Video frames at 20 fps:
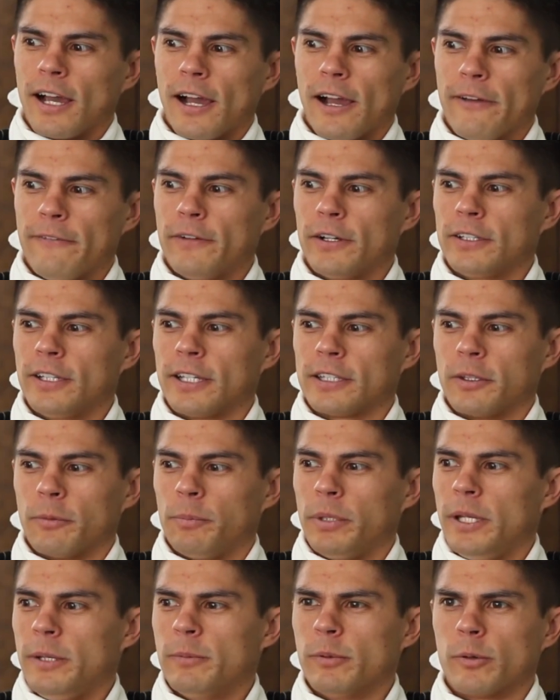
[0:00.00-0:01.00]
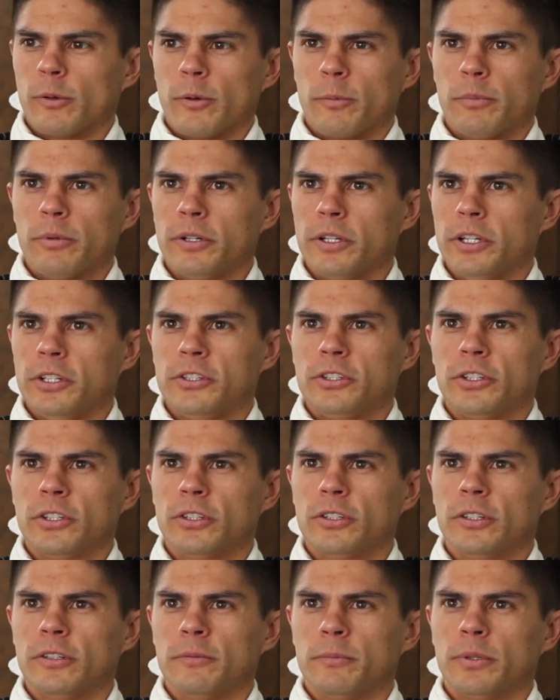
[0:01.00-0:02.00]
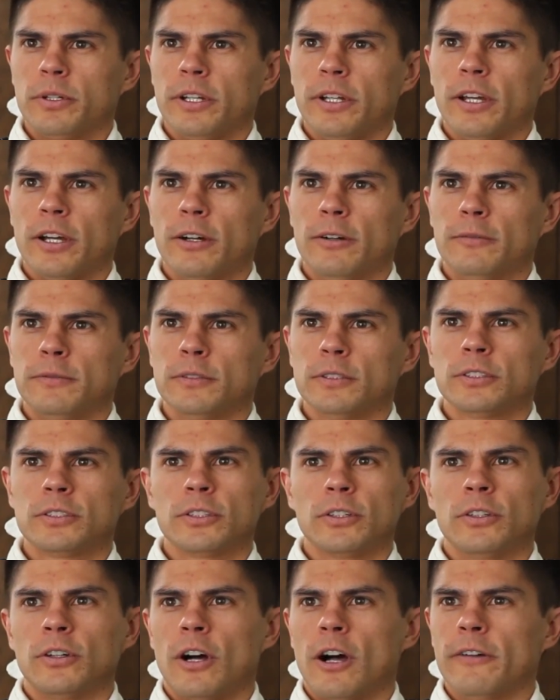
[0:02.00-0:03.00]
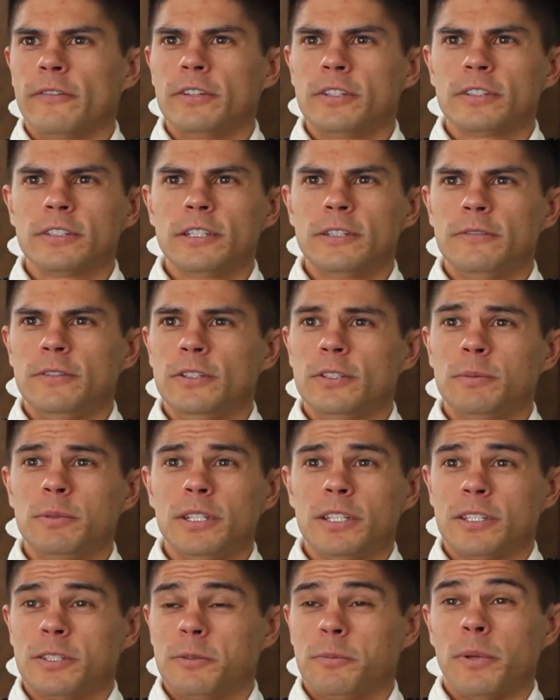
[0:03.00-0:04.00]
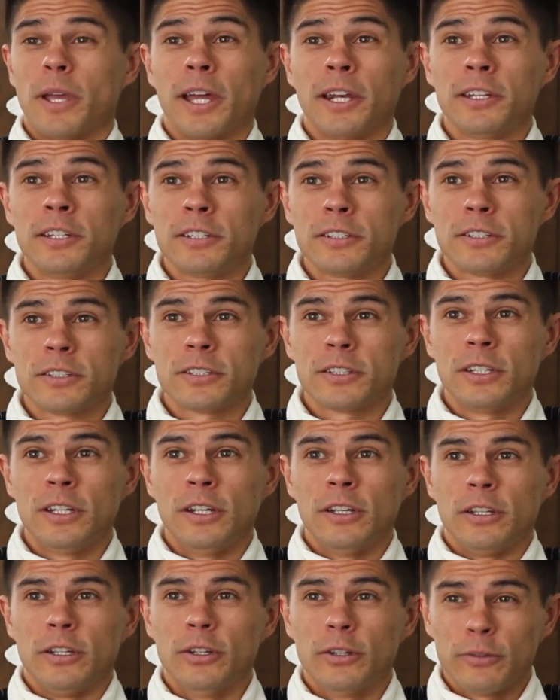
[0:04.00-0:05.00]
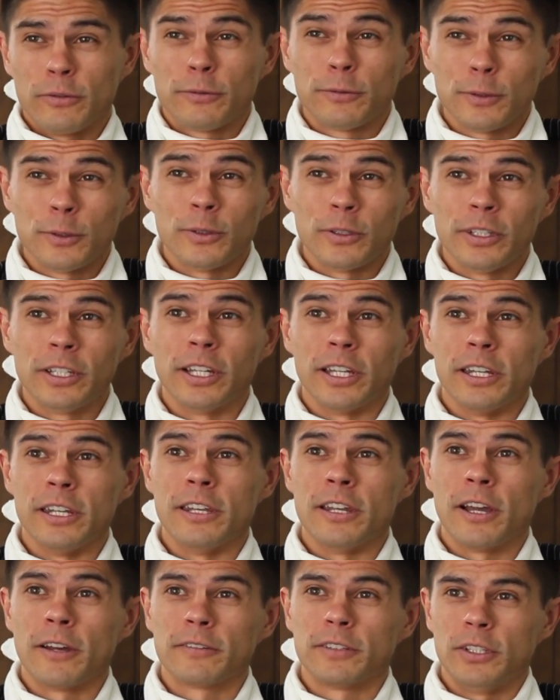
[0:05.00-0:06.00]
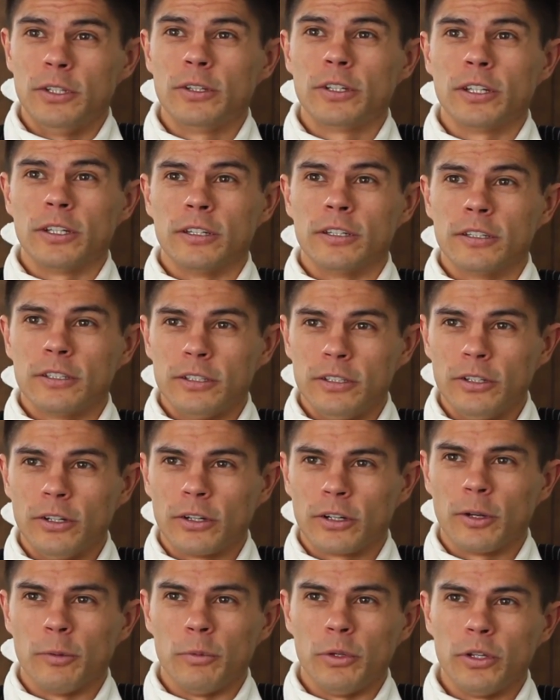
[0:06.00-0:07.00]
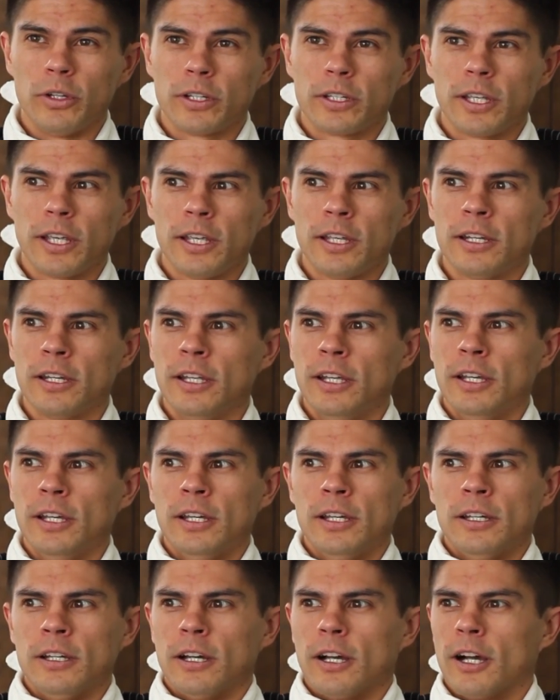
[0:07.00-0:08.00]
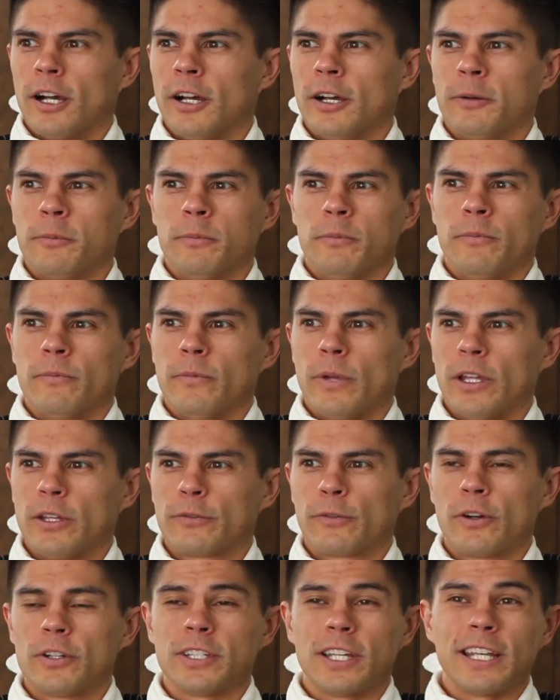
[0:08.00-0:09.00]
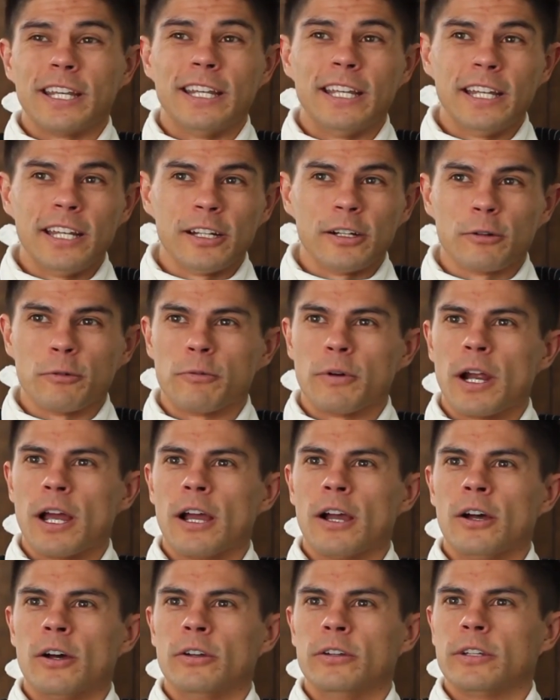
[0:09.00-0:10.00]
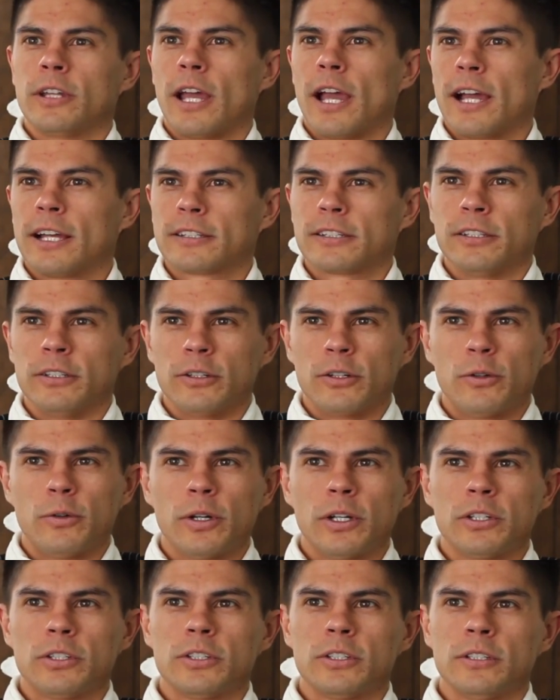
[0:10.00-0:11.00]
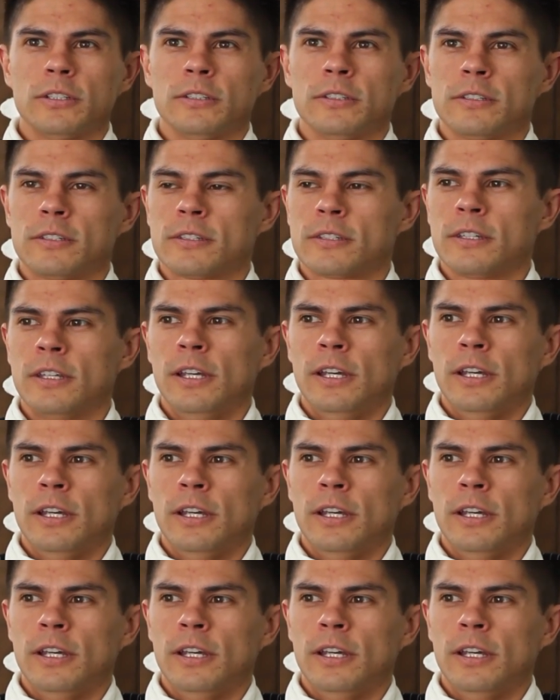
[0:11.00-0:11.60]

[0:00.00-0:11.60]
I felt like the people were pretty chill and pretty helpful. So obviously, if you speak Spanish, fluently enough that you can, communicate, as far as like getting around, asking questions,